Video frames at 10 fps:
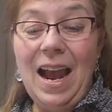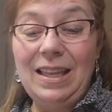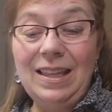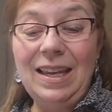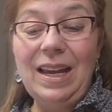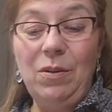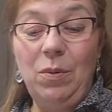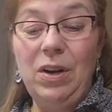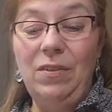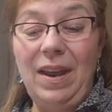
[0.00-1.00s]
think I
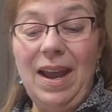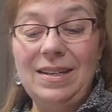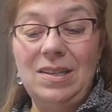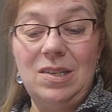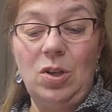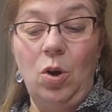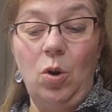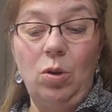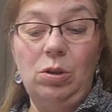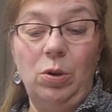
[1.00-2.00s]
would have had to
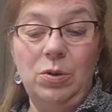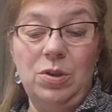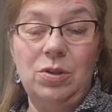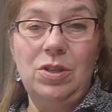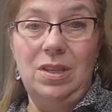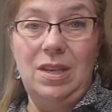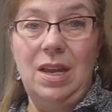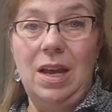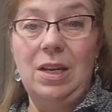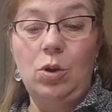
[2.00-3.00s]
sew closer to the
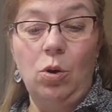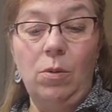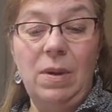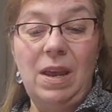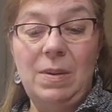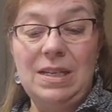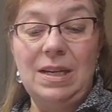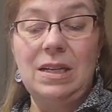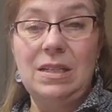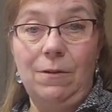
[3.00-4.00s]
edge, or maybe
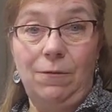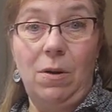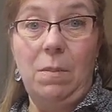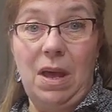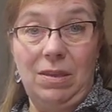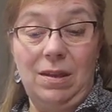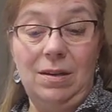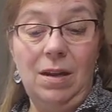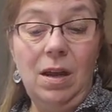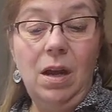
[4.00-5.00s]
did a different
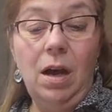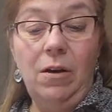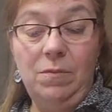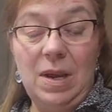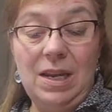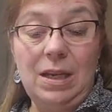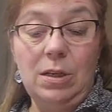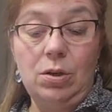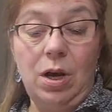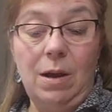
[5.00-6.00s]
method of making
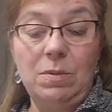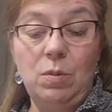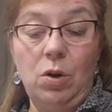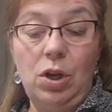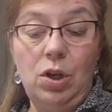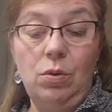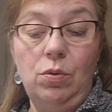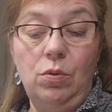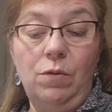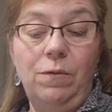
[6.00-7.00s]
straps where
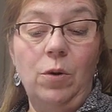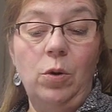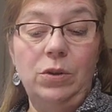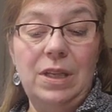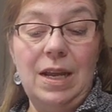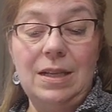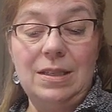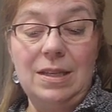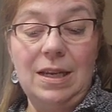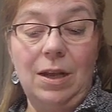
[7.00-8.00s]
you fold the
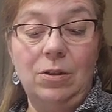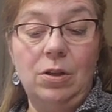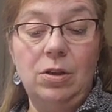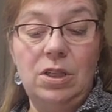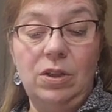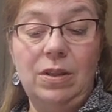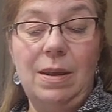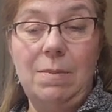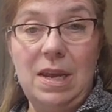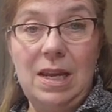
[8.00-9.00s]
ends together till
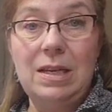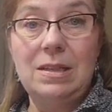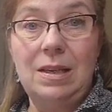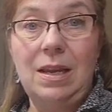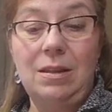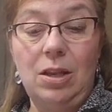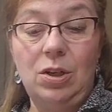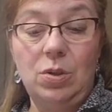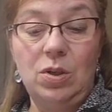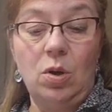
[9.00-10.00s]
they meet and then
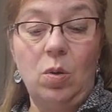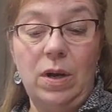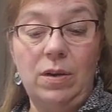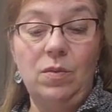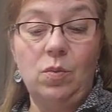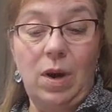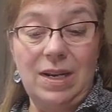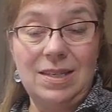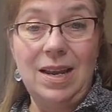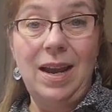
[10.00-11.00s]
you sew it
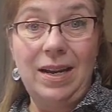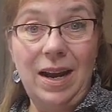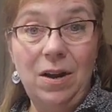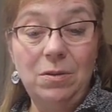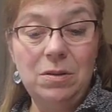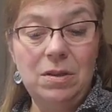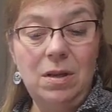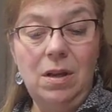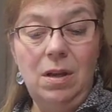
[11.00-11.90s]
right side out.